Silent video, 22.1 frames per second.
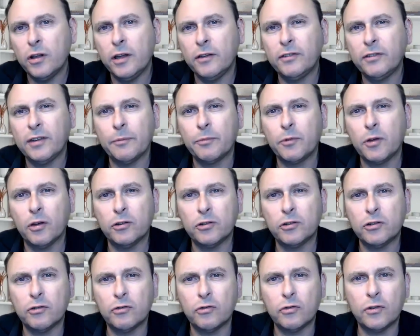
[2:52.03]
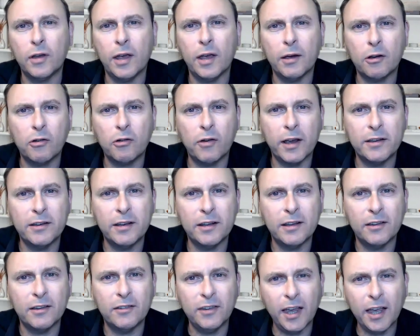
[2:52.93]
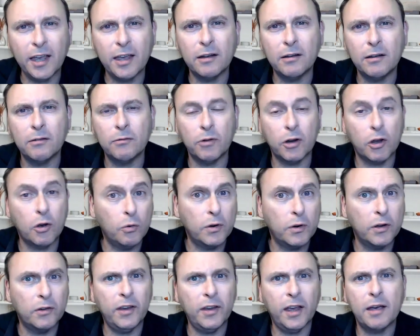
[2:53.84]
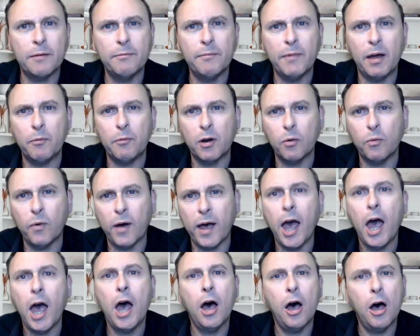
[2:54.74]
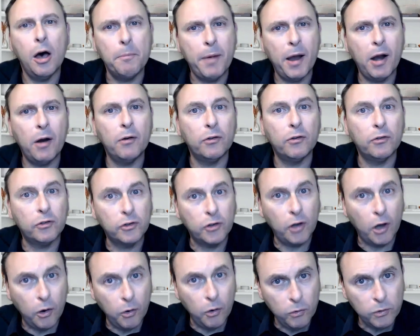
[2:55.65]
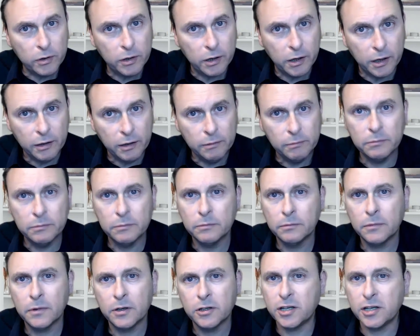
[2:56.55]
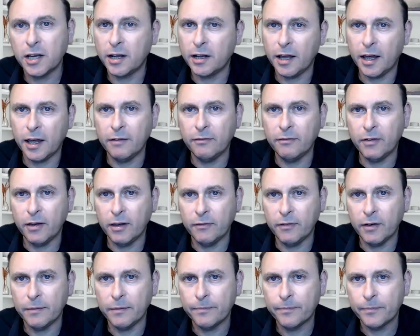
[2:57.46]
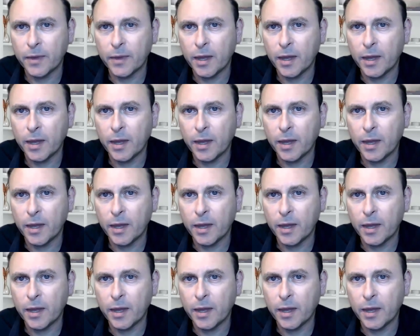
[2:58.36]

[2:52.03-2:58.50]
her subconscious recalled a second memory where her parents told her she had hay fever.